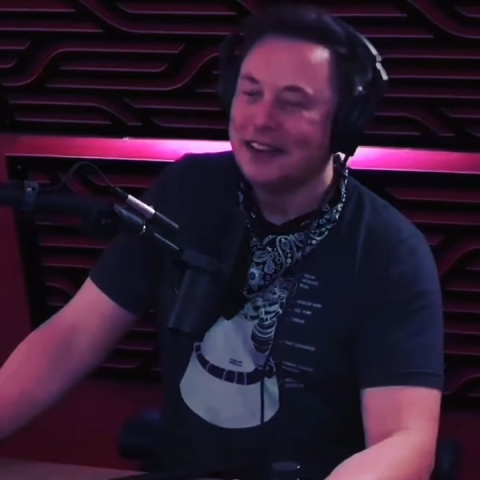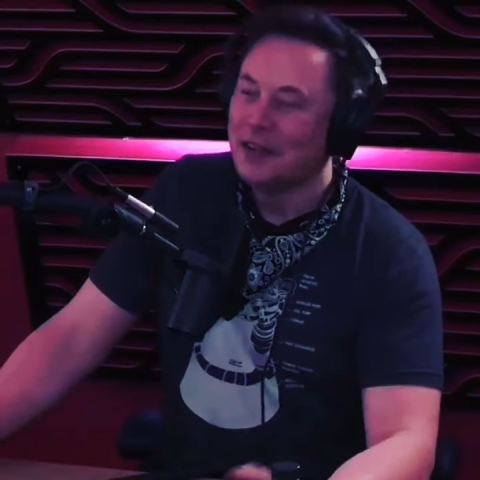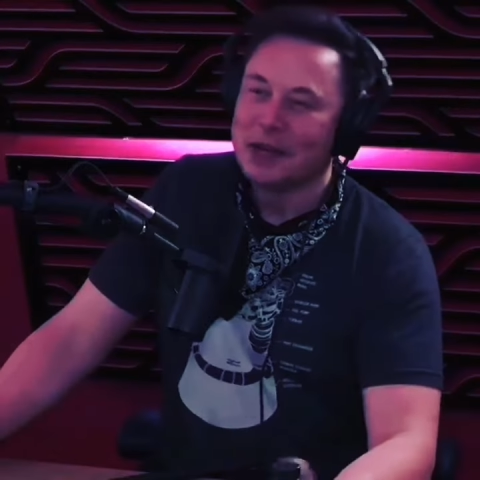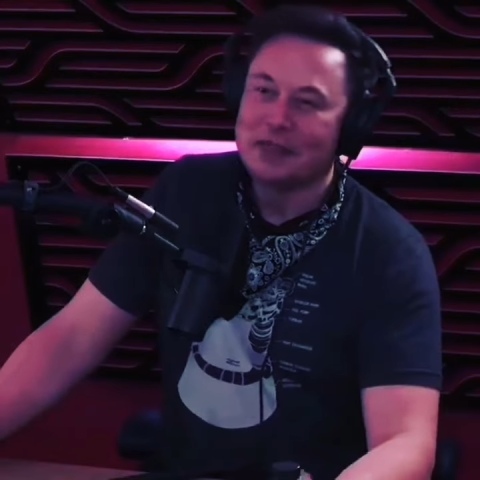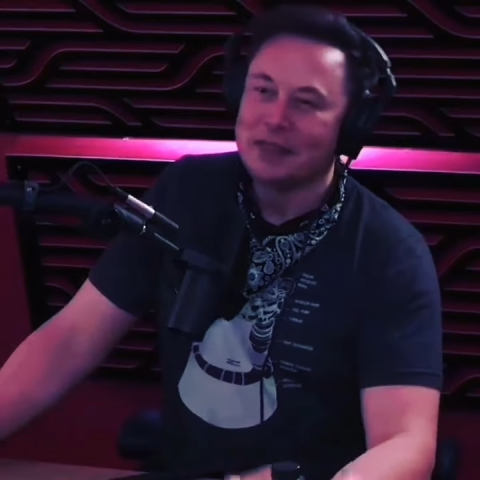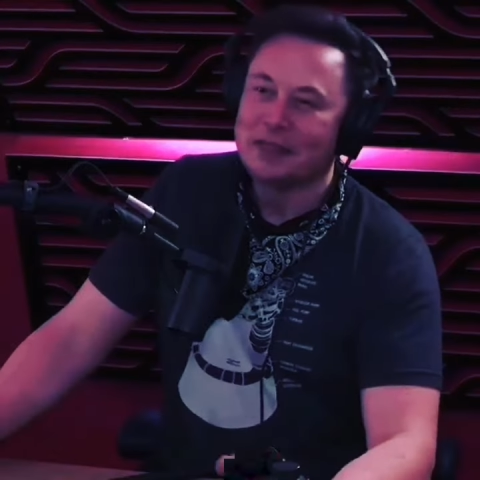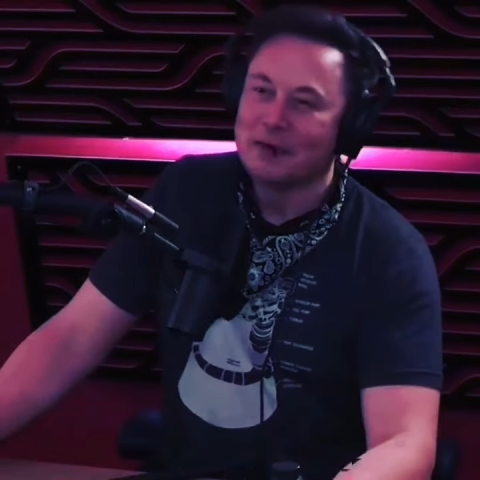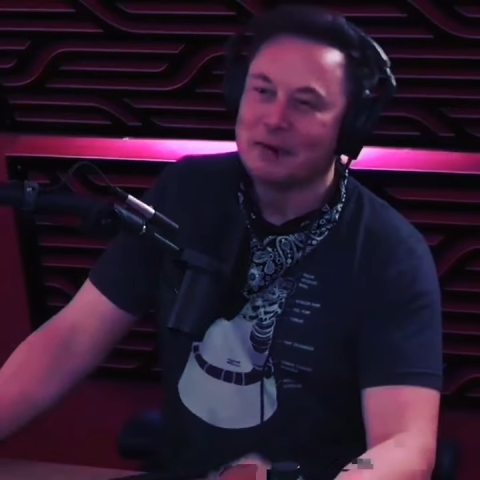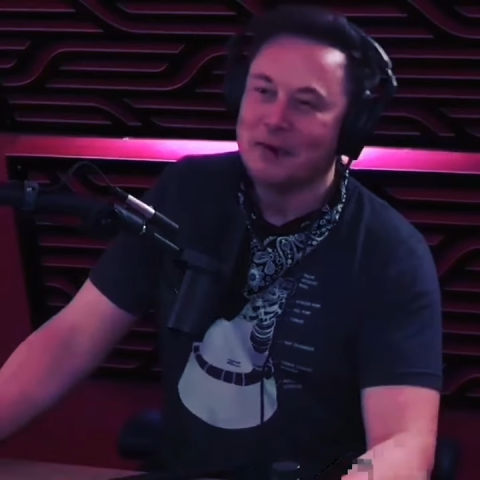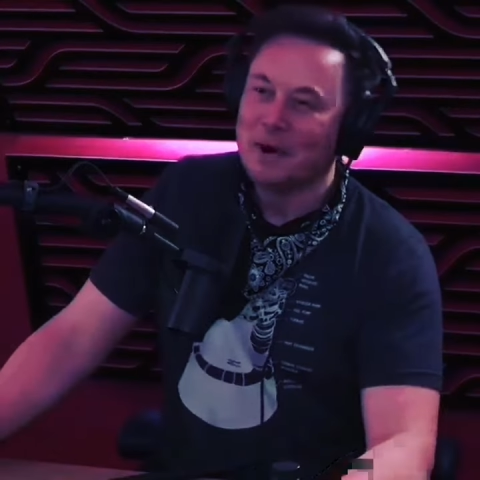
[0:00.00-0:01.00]
no, we can make
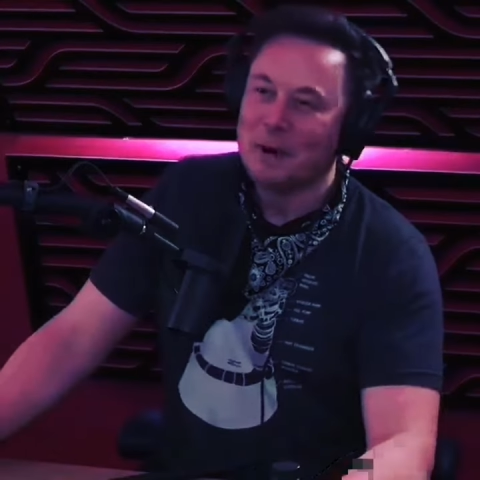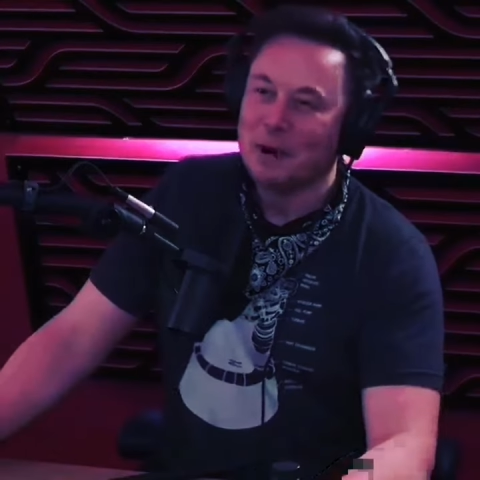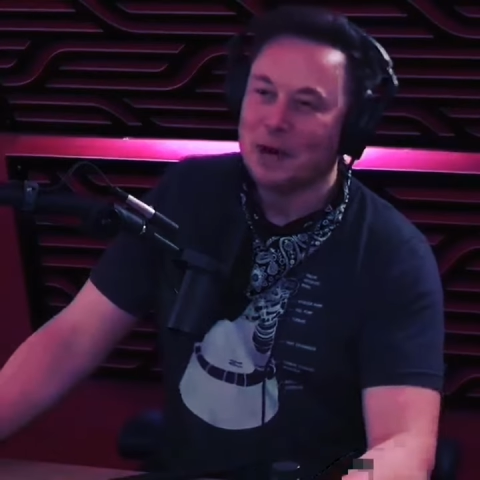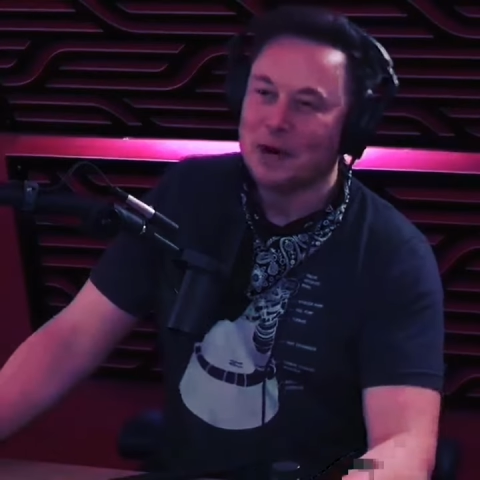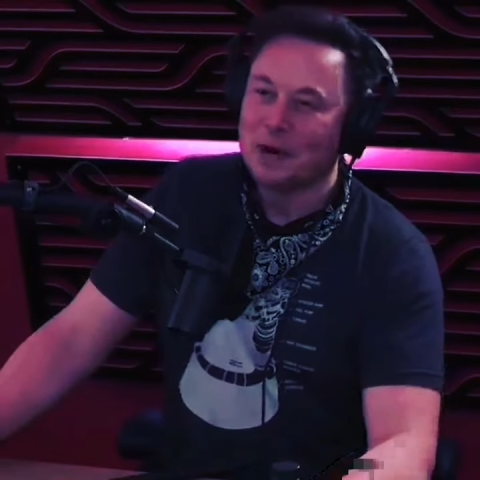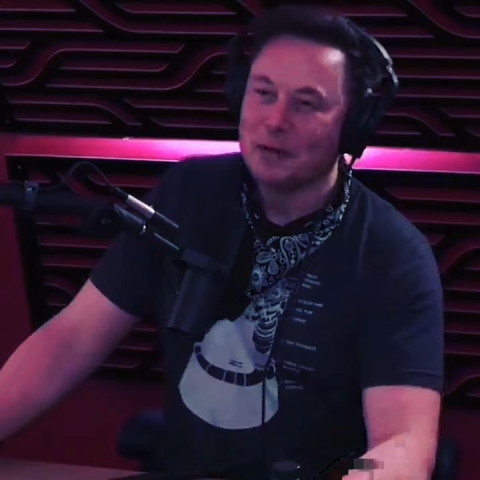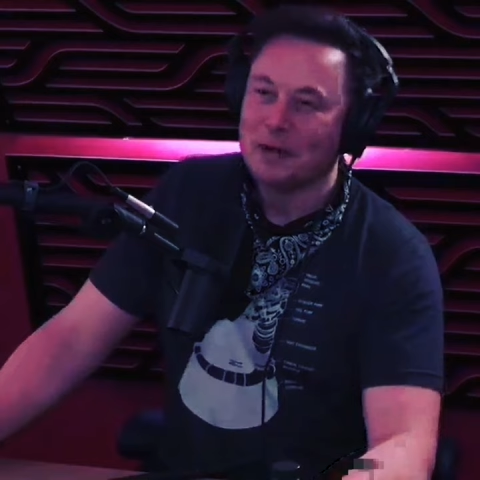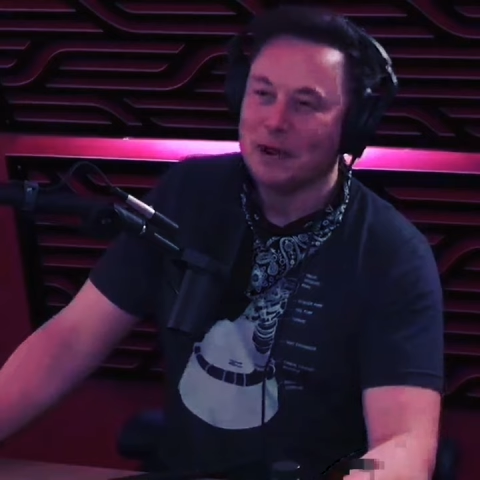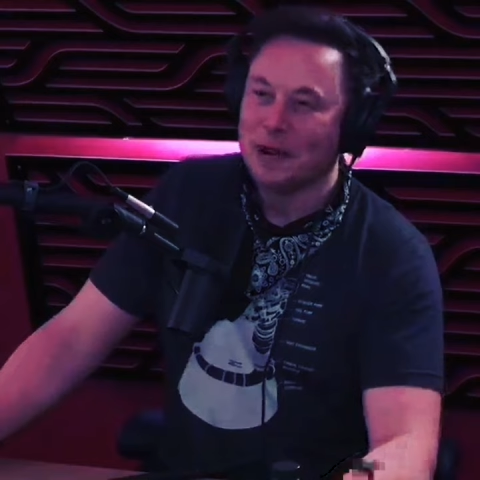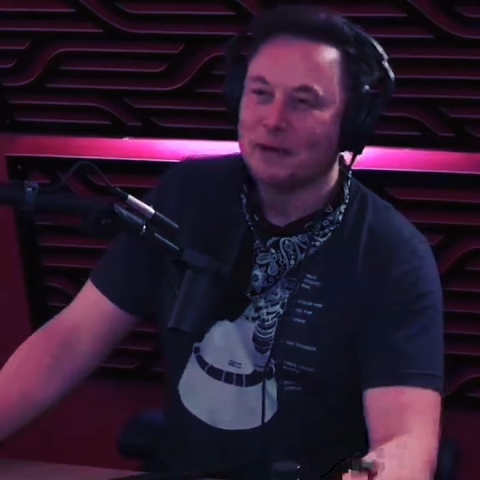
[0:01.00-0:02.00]
it way blunter and
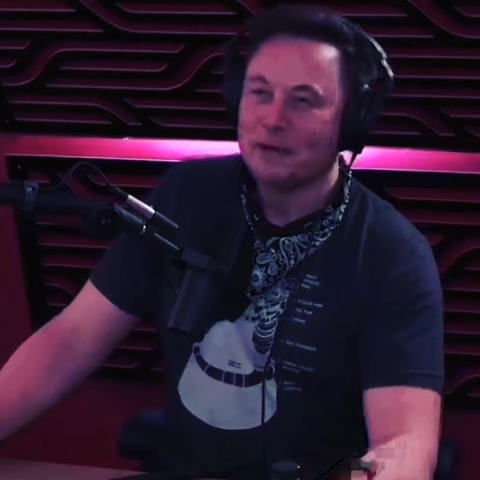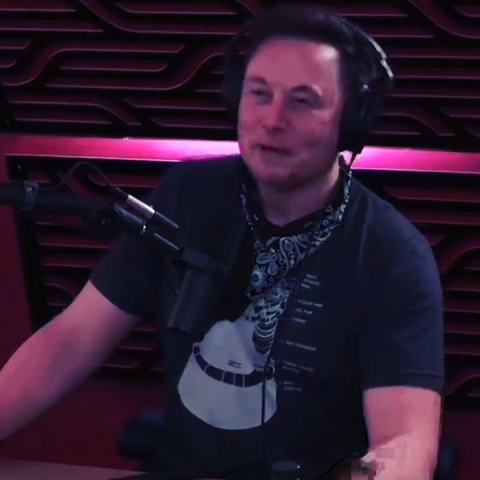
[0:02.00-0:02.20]
be fine.